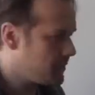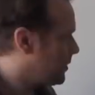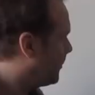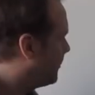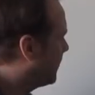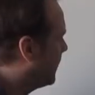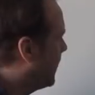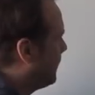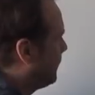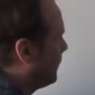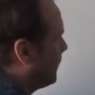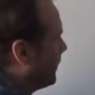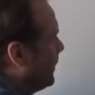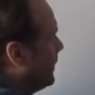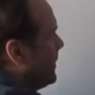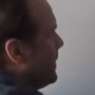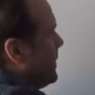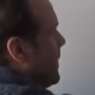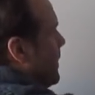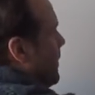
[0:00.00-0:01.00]
at some level,
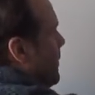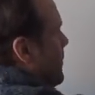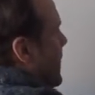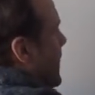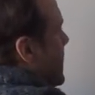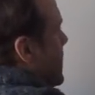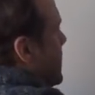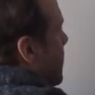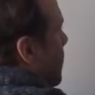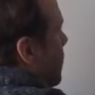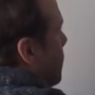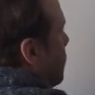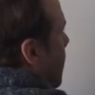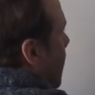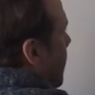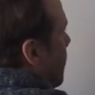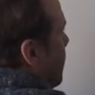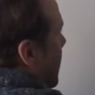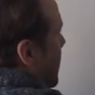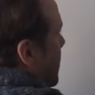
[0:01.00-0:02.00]
they
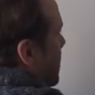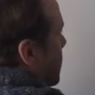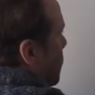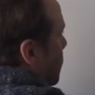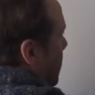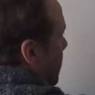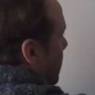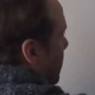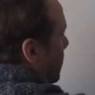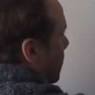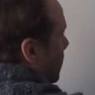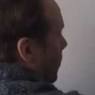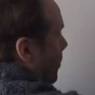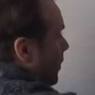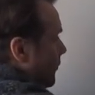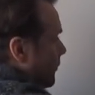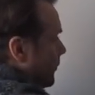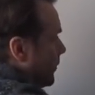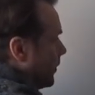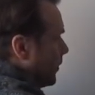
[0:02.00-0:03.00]
are very critical
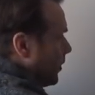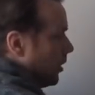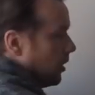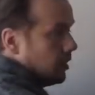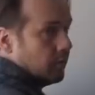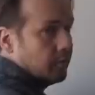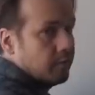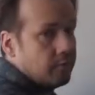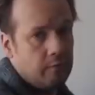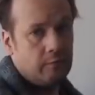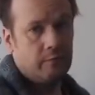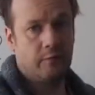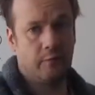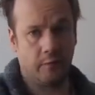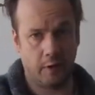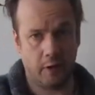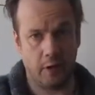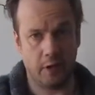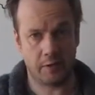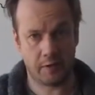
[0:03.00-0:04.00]
often of
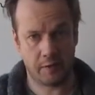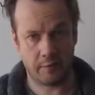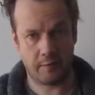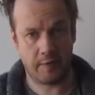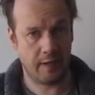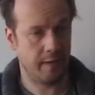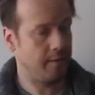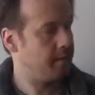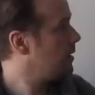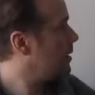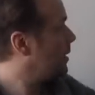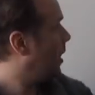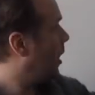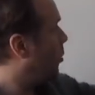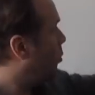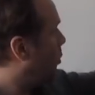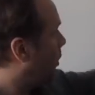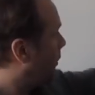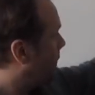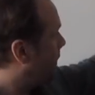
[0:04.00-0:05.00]
philosophy.
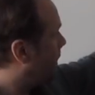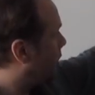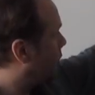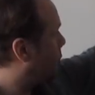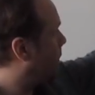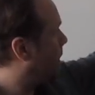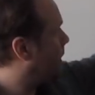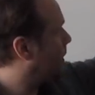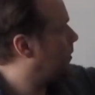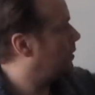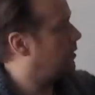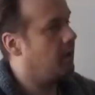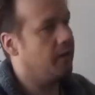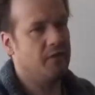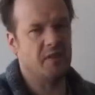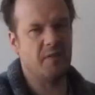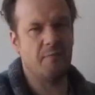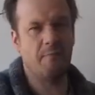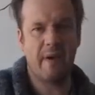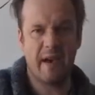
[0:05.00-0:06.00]
And what they're critical
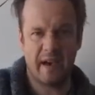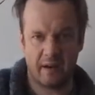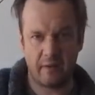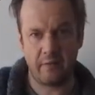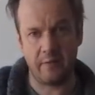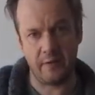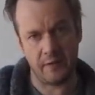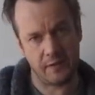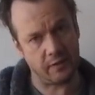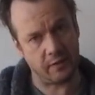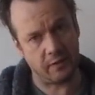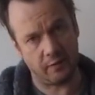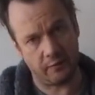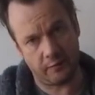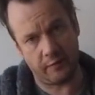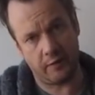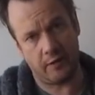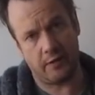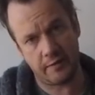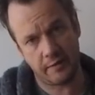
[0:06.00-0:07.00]
of is metaphysical
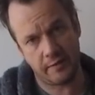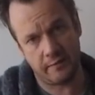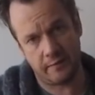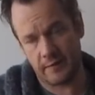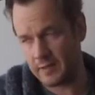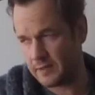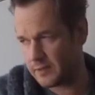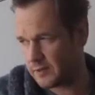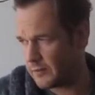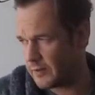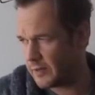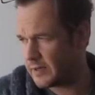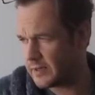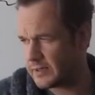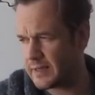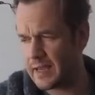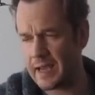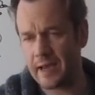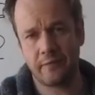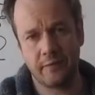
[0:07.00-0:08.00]
philosophy. So
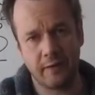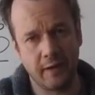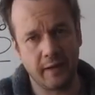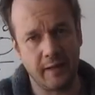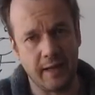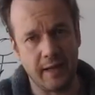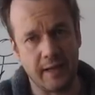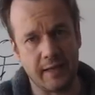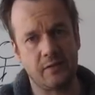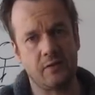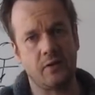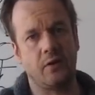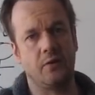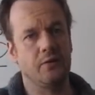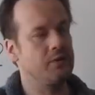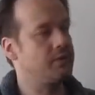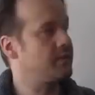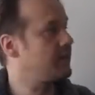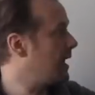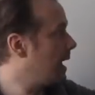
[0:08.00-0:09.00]
there's definitely a
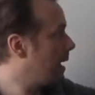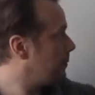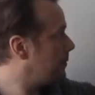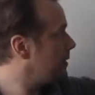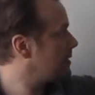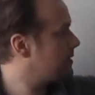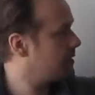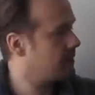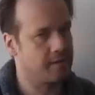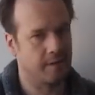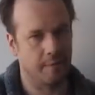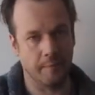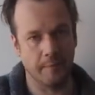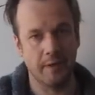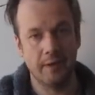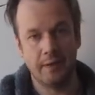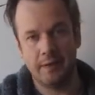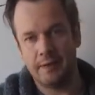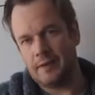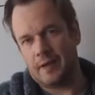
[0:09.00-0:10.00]
certain skepticism
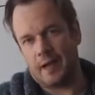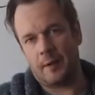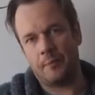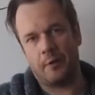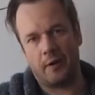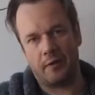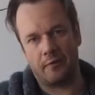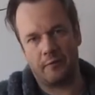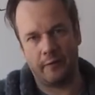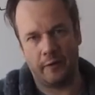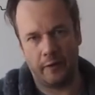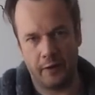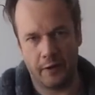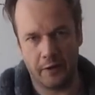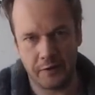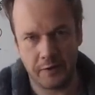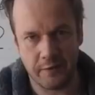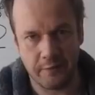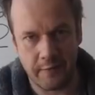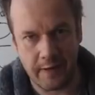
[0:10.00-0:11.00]
about
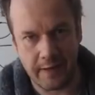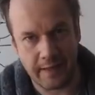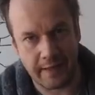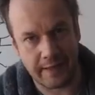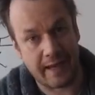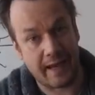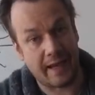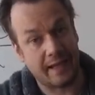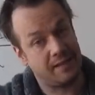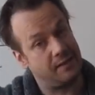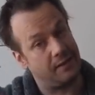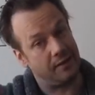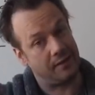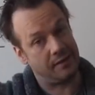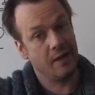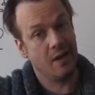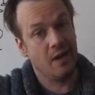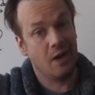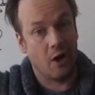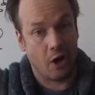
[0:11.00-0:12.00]
philosophy that gets
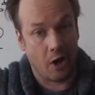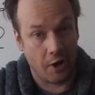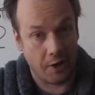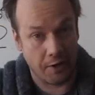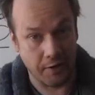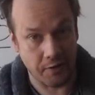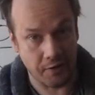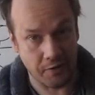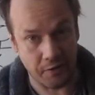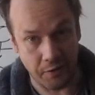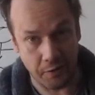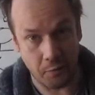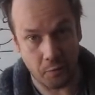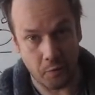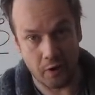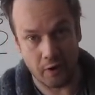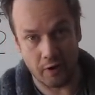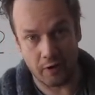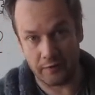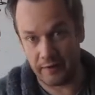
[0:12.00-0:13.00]
us out into the
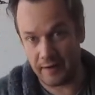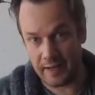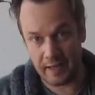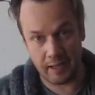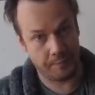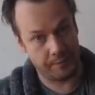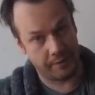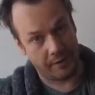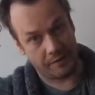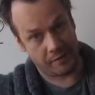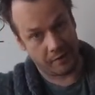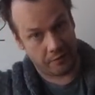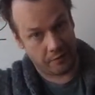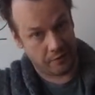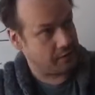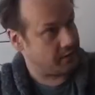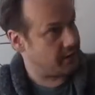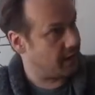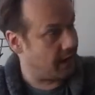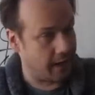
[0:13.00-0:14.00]
world and helps us
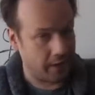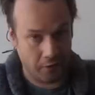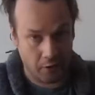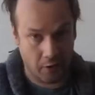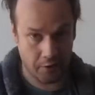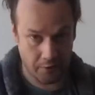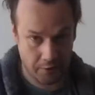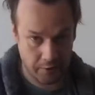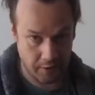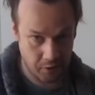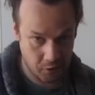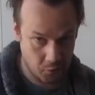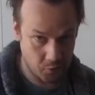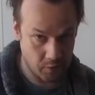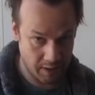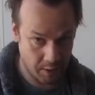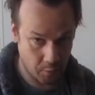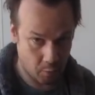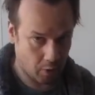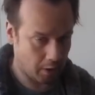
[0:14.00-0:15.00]
understand how things really